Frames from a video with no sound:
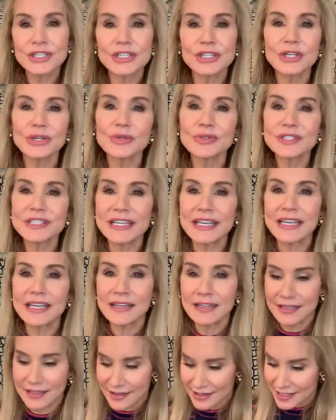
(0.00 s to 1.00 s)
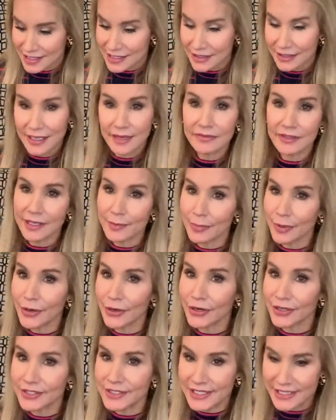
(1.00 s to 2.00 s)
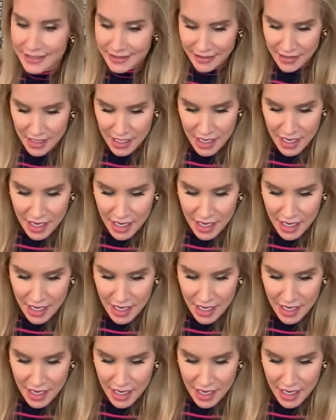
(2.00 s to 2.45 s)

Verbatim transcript: choosing this lovely purse,